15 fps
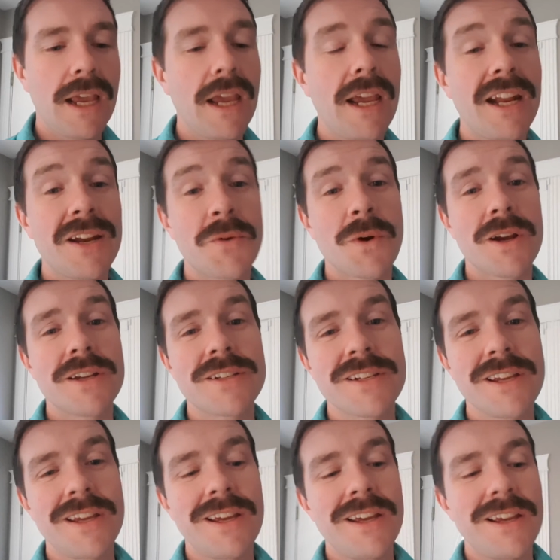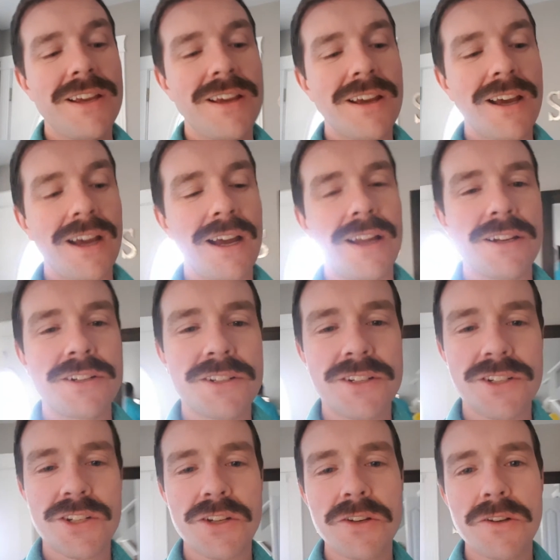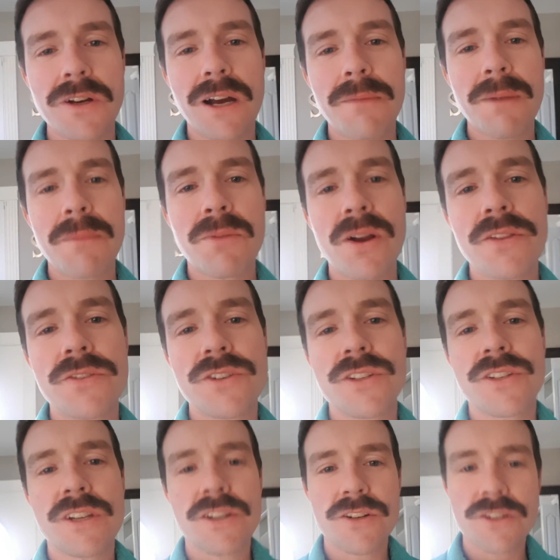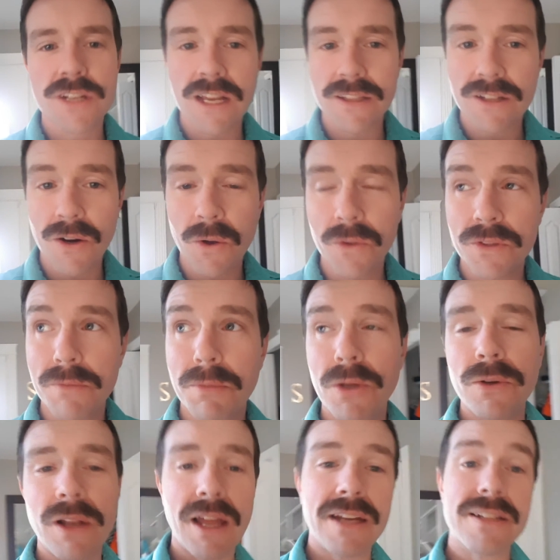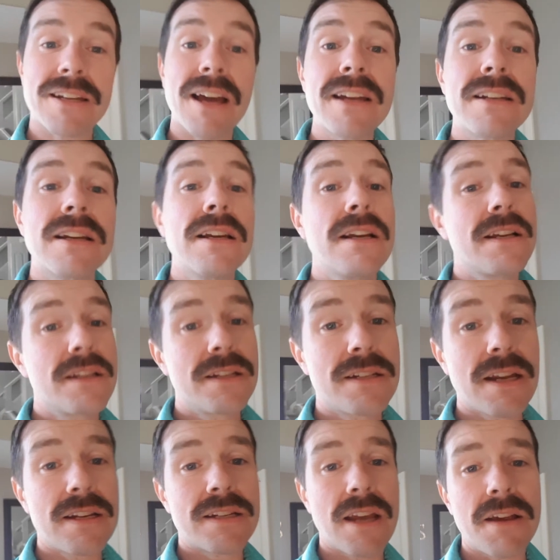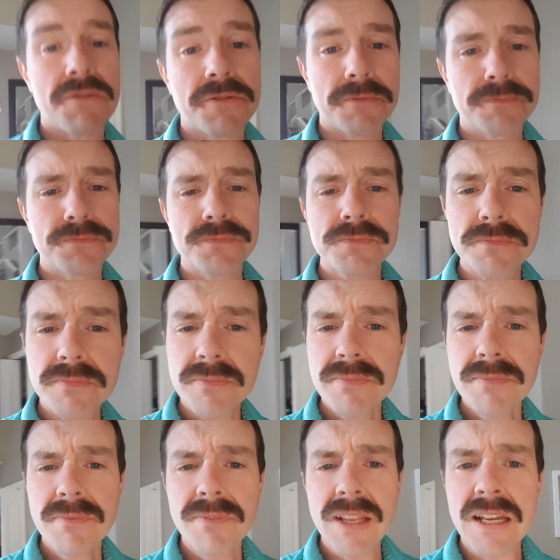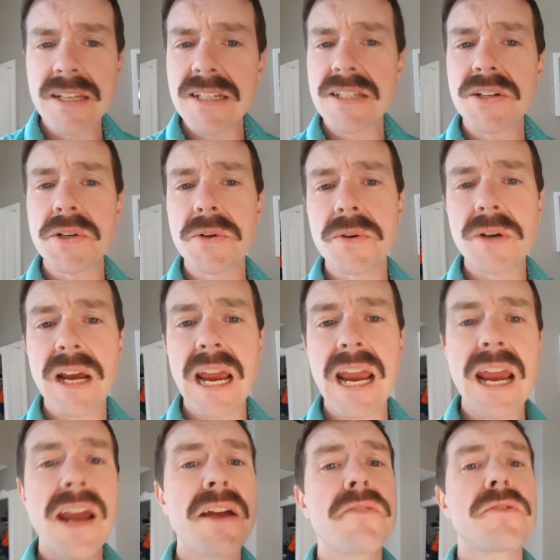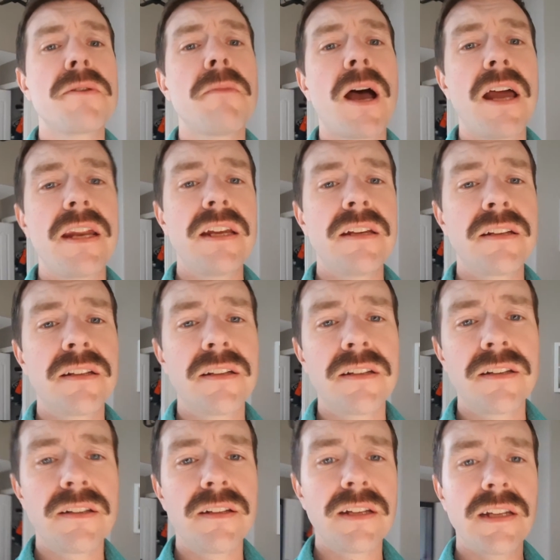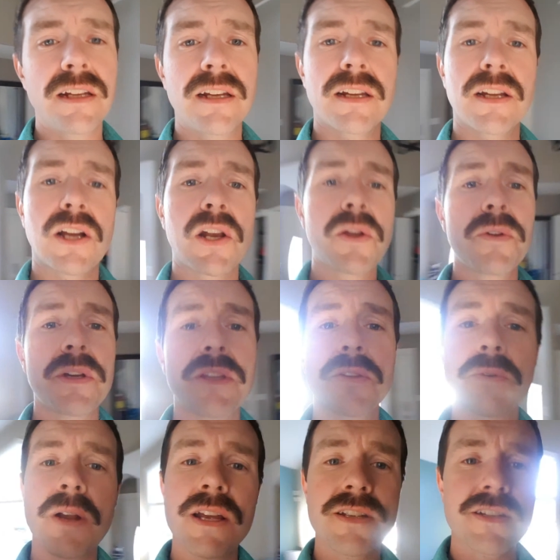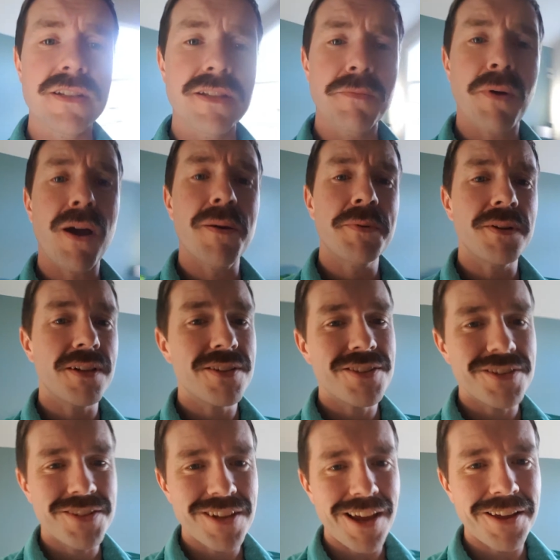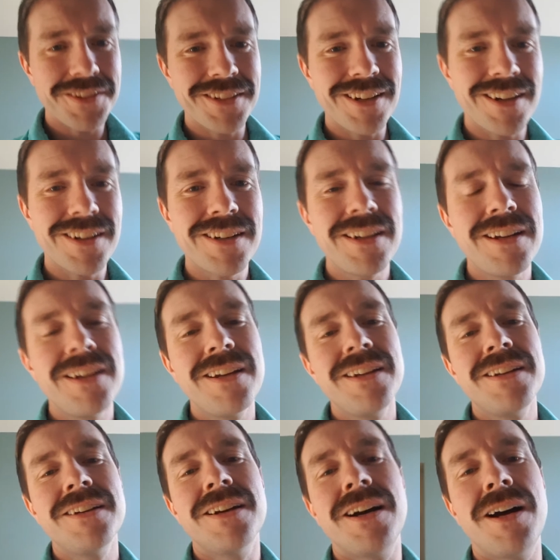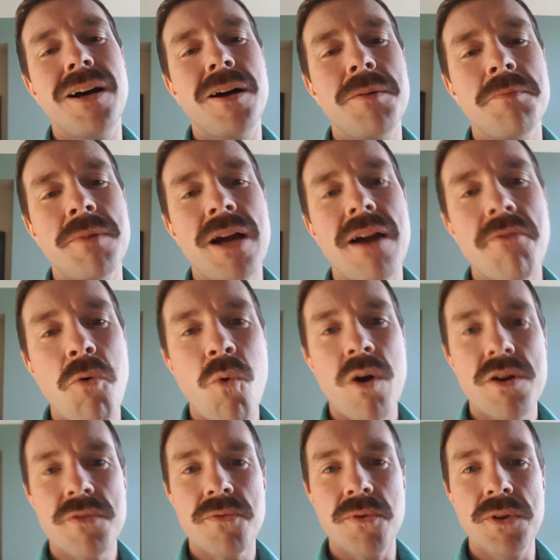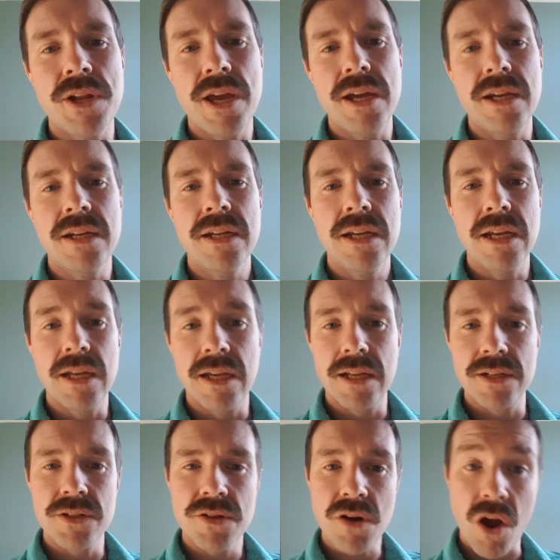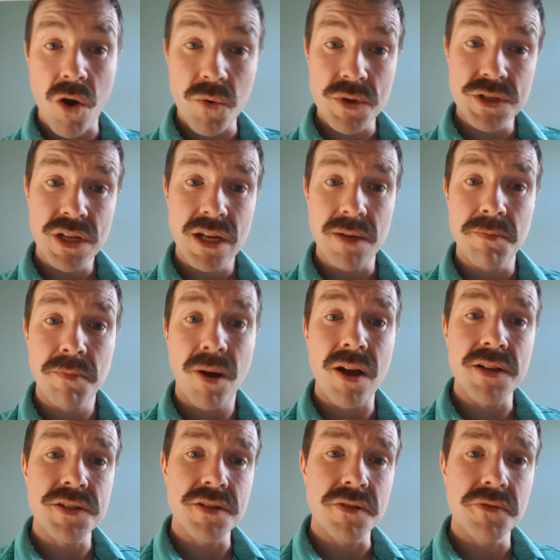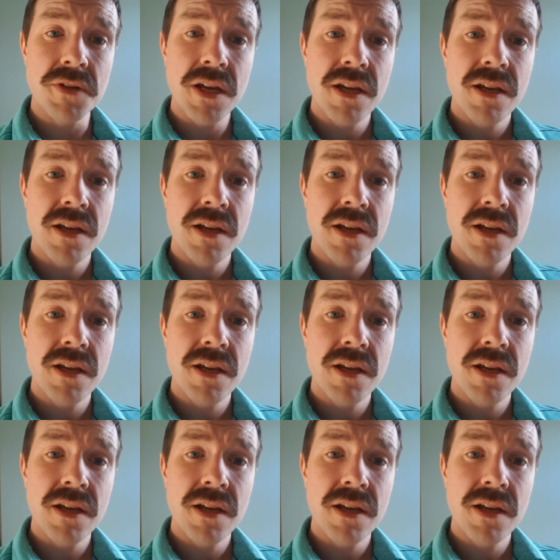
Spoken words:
Anyways, to my brothers and sisters out there holding the blue line tight, stay safe. And to everybody, including the rest of the populace that's out there, have a wonderful day, and always keep positive